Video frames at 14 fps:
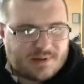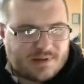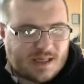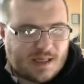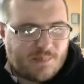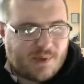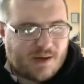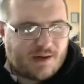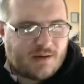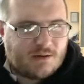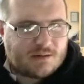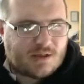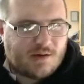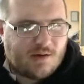to say, by the goal
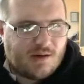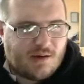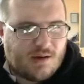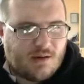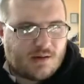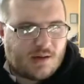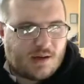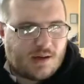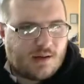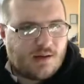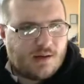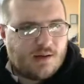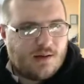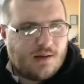scorer Holonga.
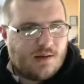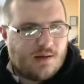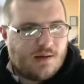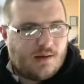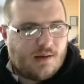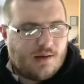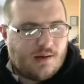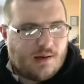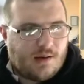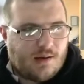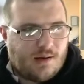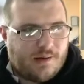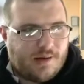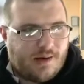
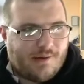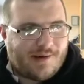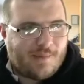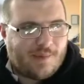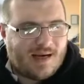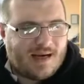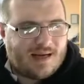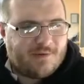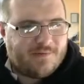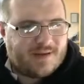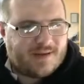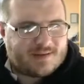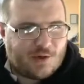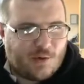And now can we level
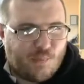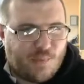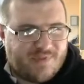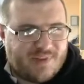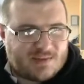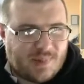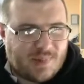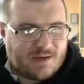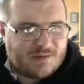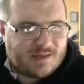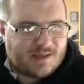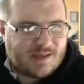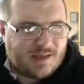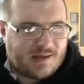things up with this
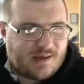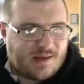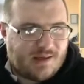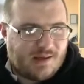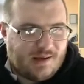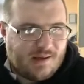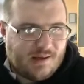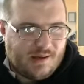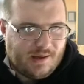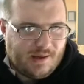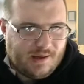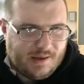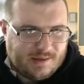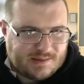penalty?
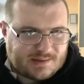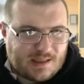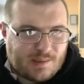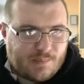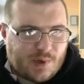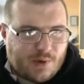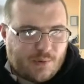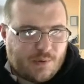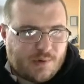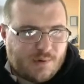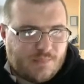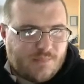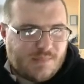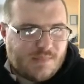It's Sambu.
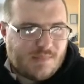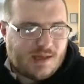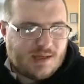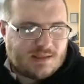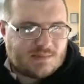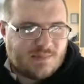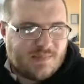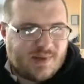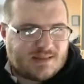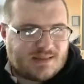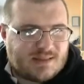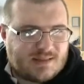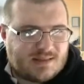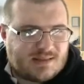He's
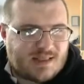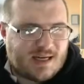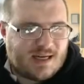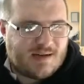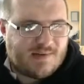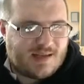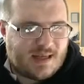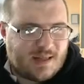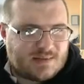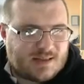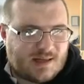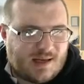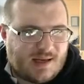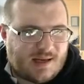missed. It's saved. He keeps it
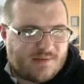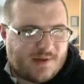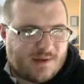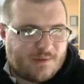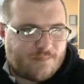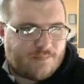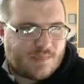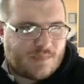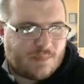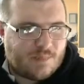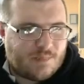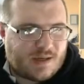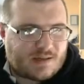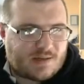alive though.
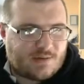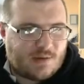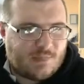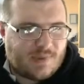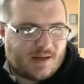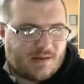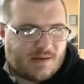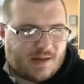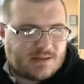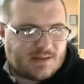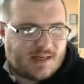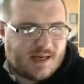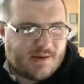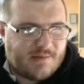Back to Koulibaly on the edge of
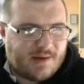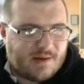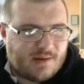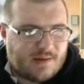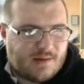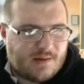the area.